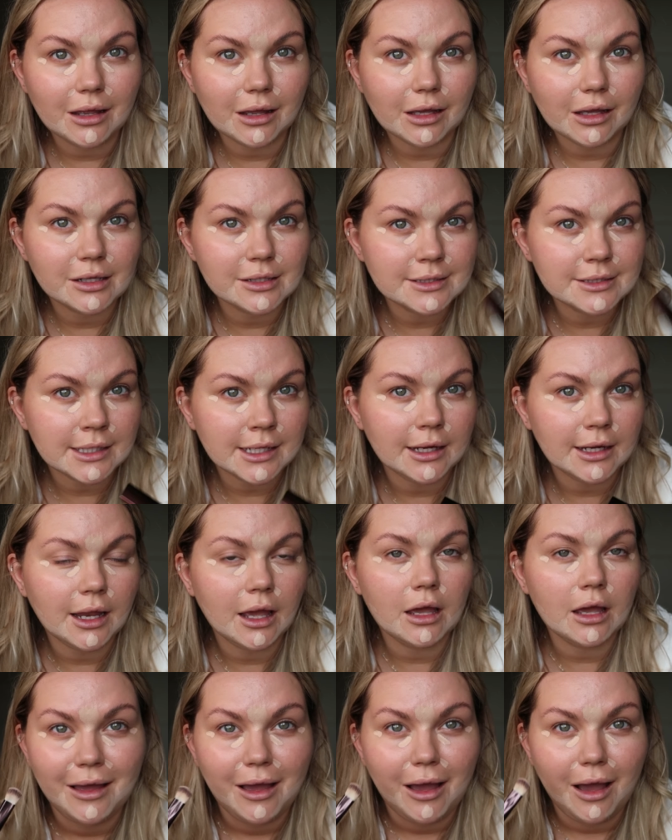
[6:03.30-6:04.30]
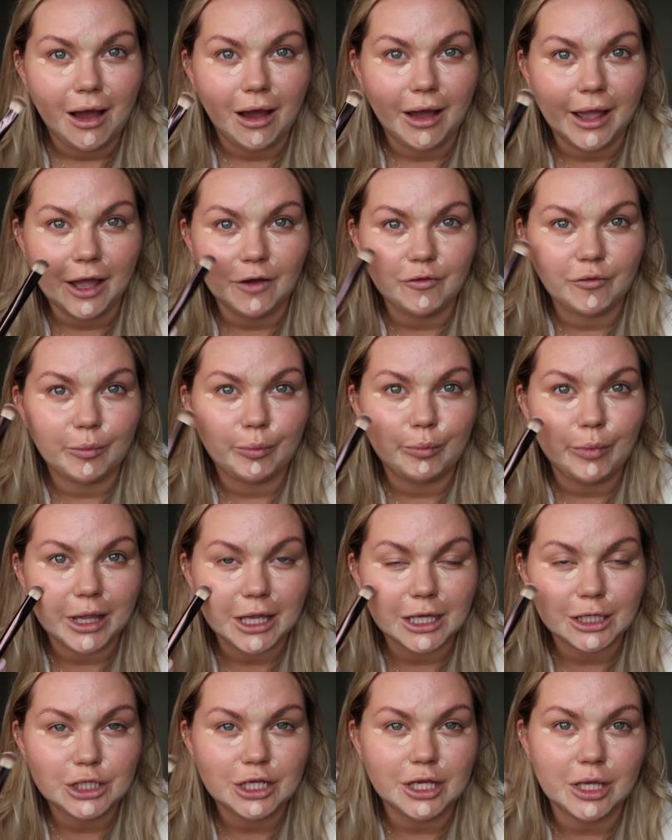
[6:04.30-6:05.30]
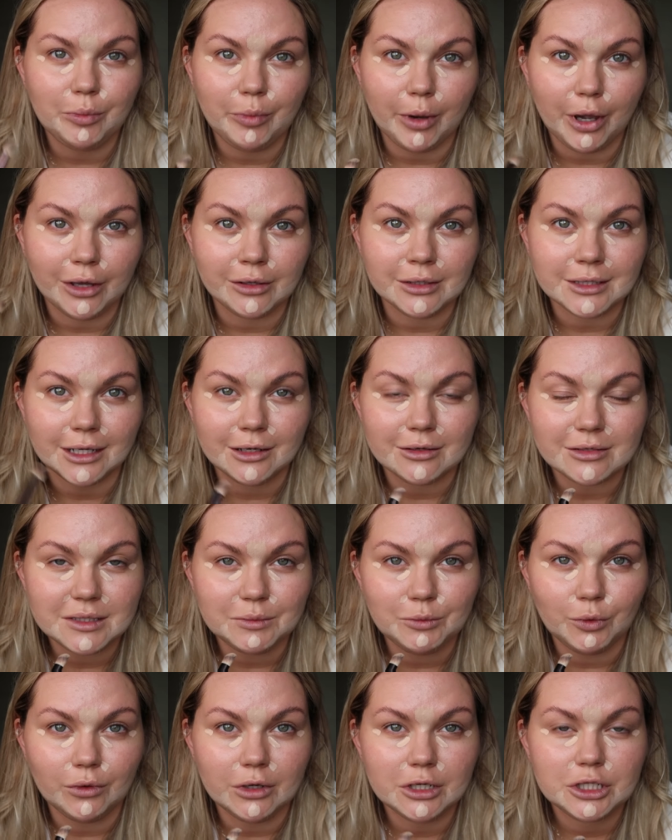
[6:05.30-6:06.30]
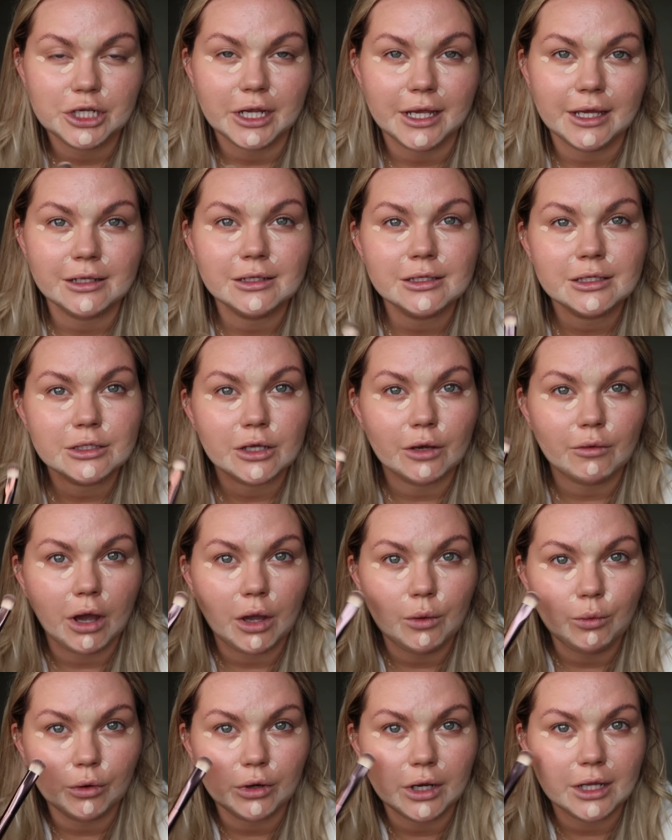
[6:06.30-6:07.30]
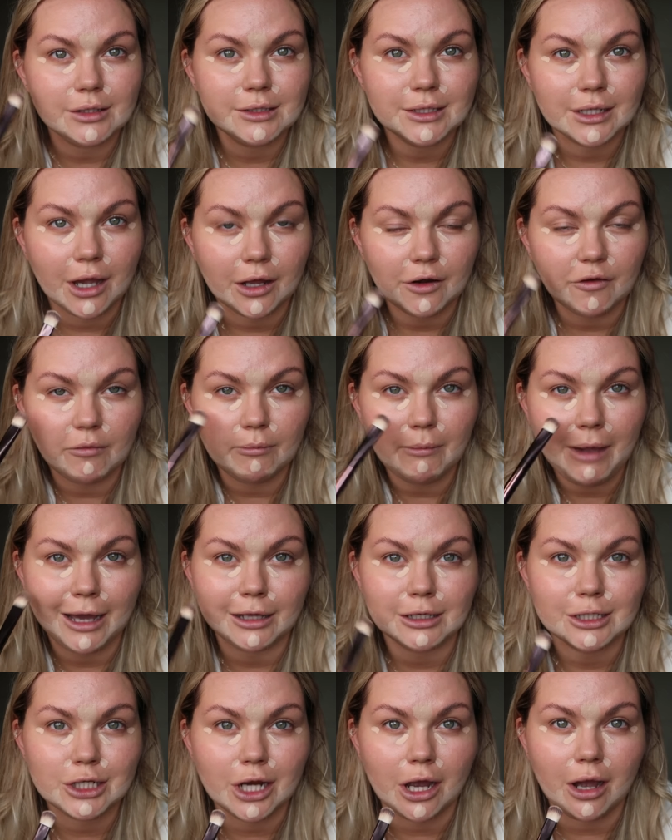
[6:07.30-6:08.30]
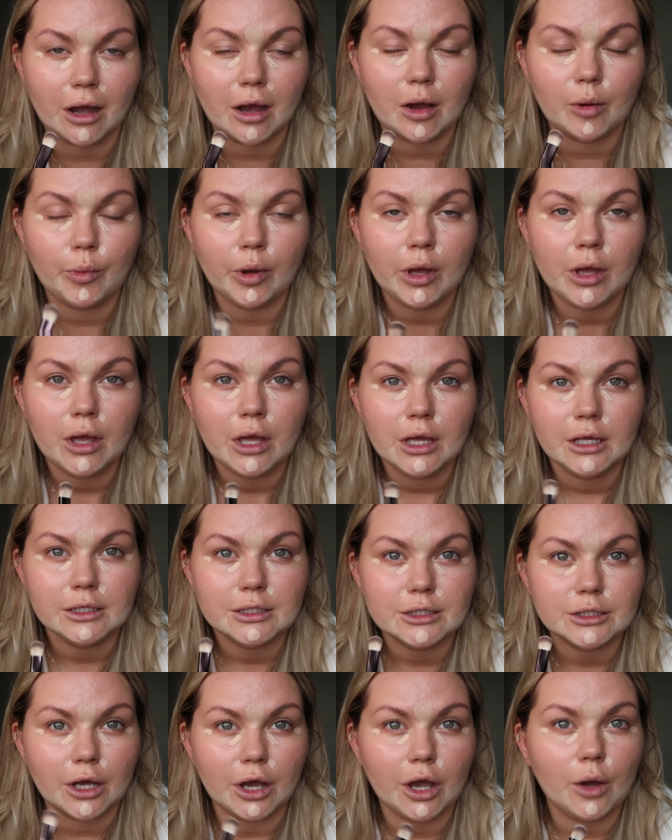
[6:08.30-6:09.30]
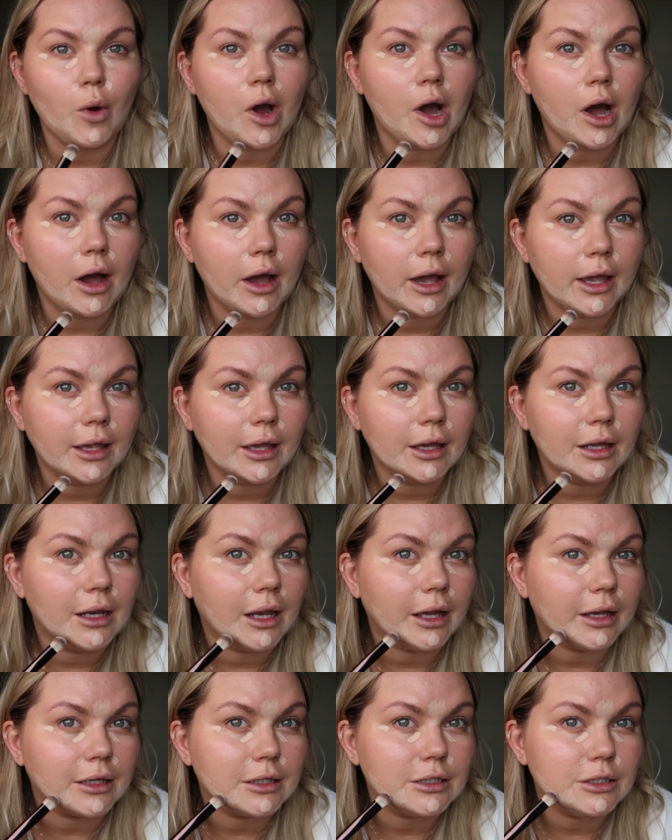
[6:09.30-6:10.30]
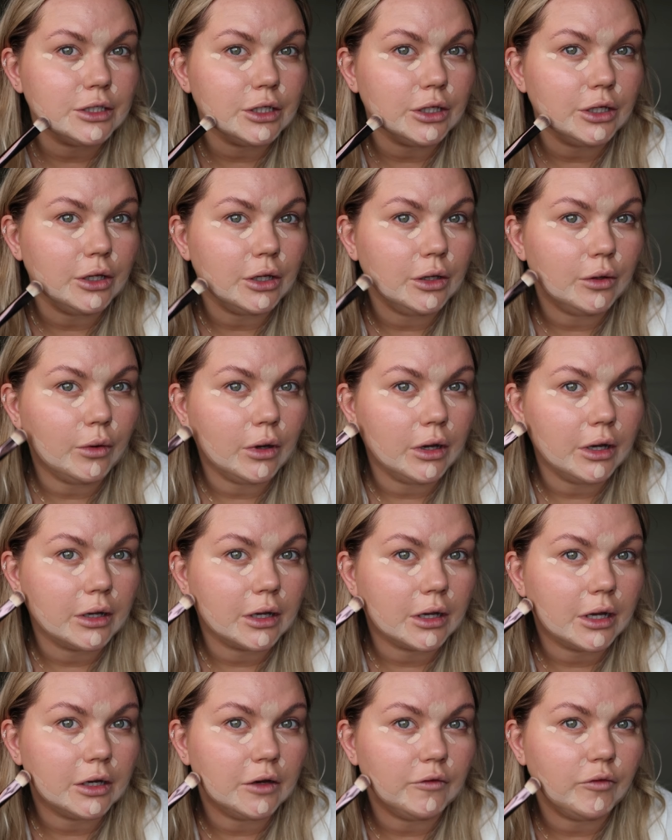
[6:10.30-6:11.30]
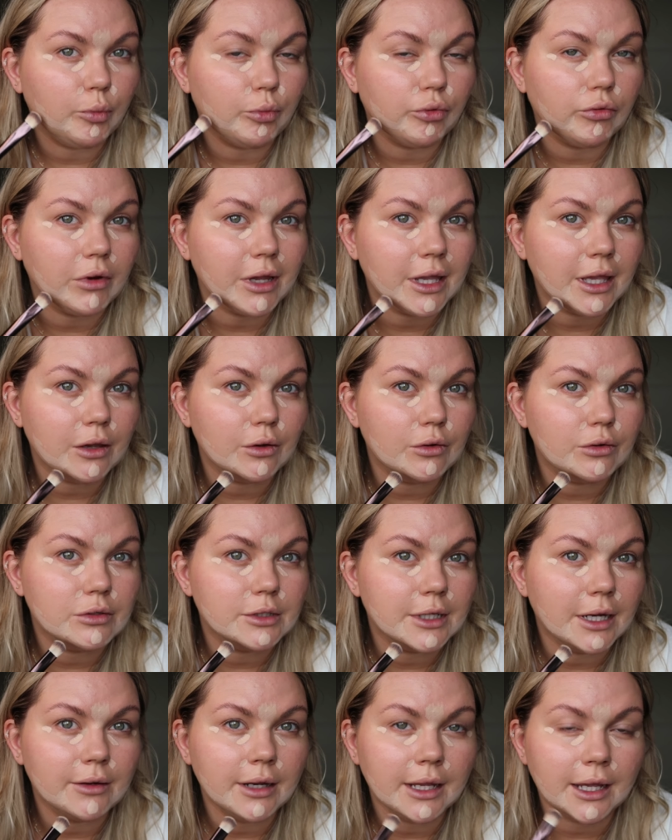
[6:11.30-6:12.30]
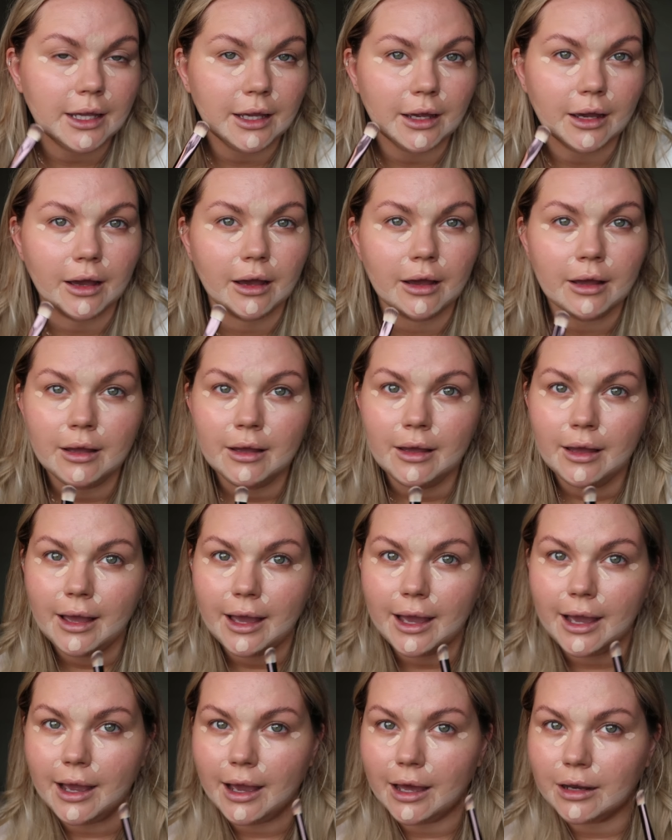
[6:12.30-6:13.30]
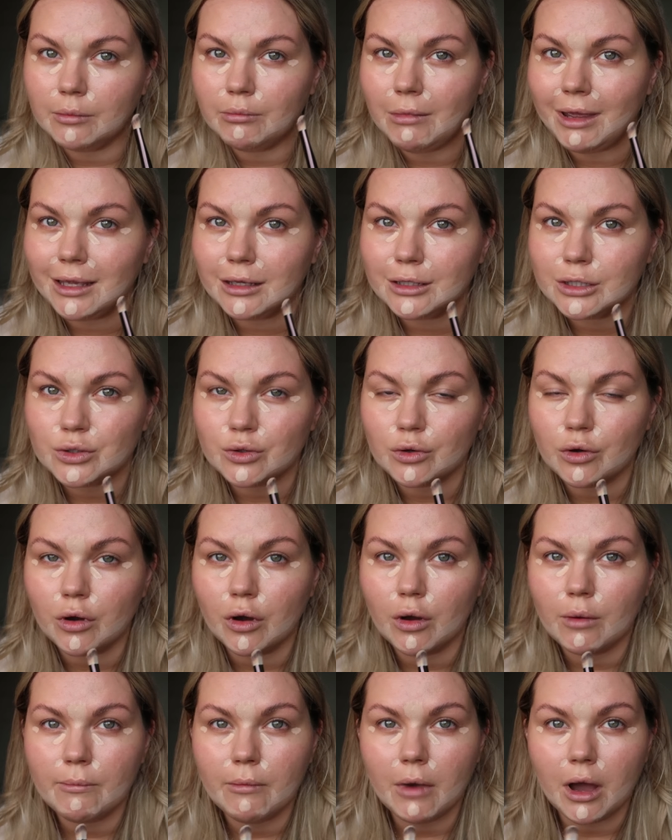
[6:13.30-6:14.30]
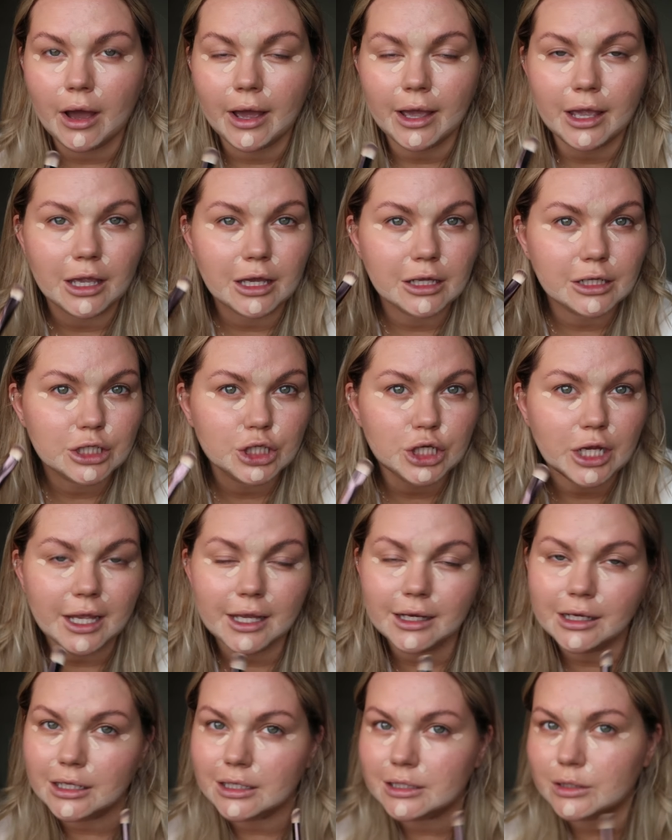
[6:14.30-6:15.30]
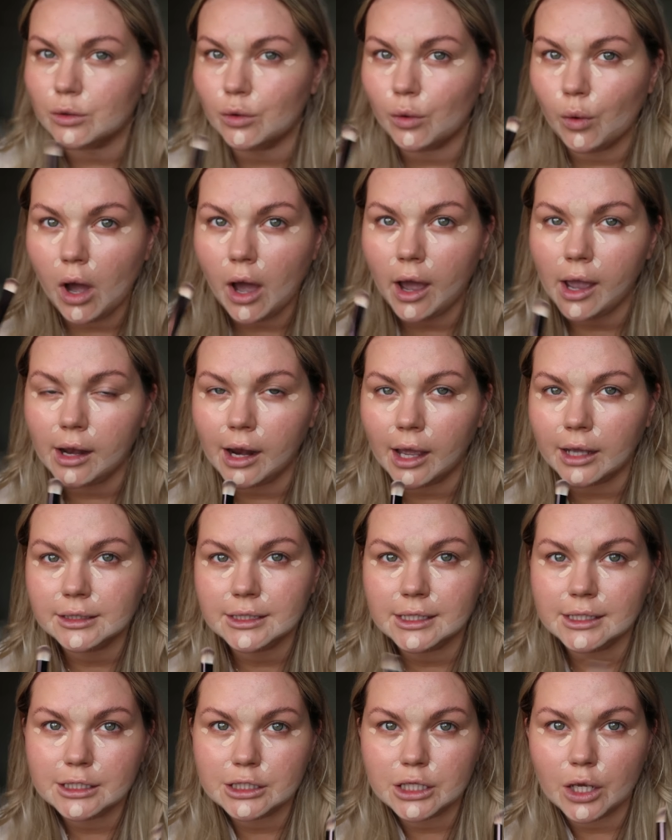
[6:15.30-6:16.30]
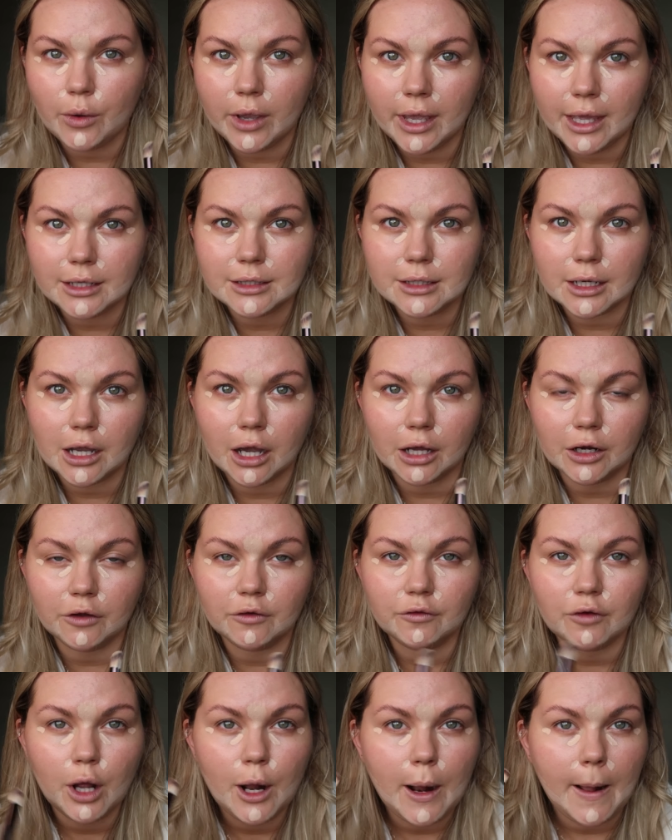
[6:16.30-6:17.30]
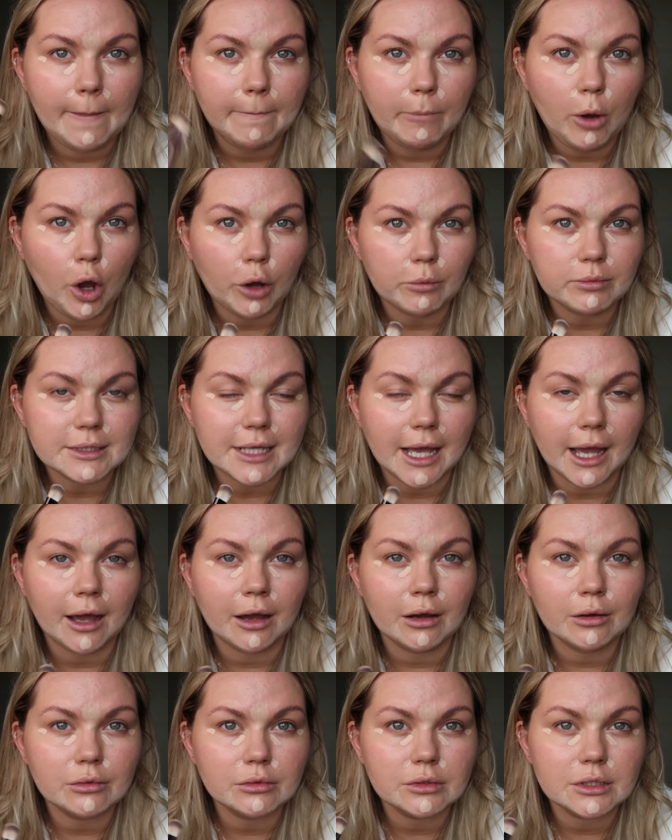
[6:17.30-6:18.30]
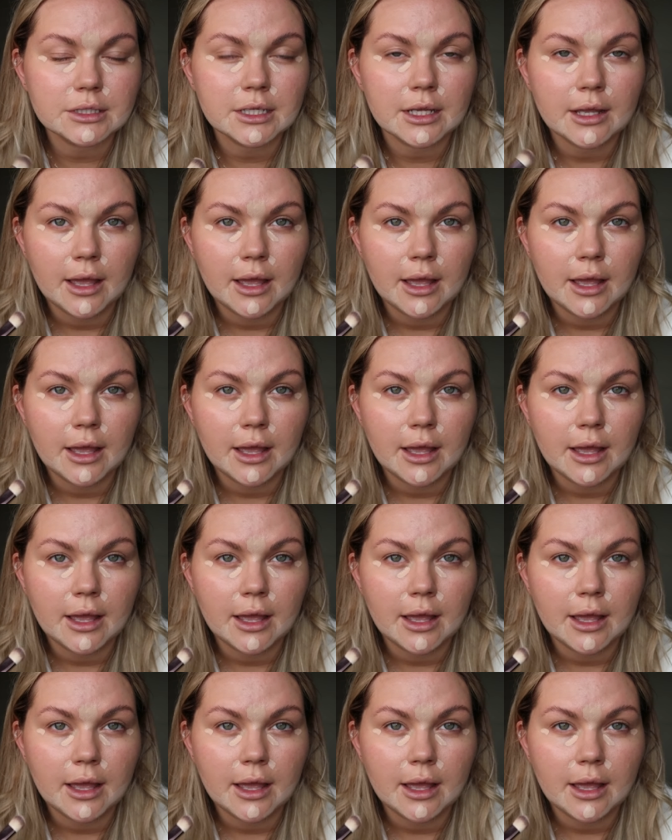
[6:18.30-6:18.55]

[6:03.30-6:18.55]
concealer. I have bigger cheekbones and a smaller chin so I want it to kind of match up. So I like to kind of bring it all down here and make sure my chin is all highlighted so it kind of pops out